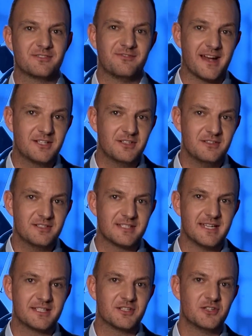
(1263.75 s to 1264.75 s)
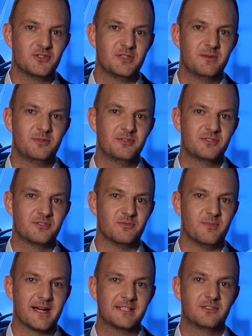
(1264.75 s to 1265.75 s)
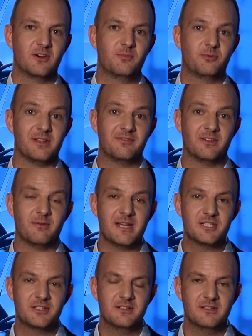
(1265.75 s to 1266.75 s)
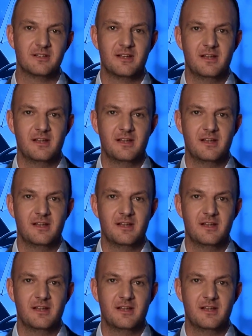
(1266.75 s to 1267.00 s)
factors that contribute to bacterial proliferation: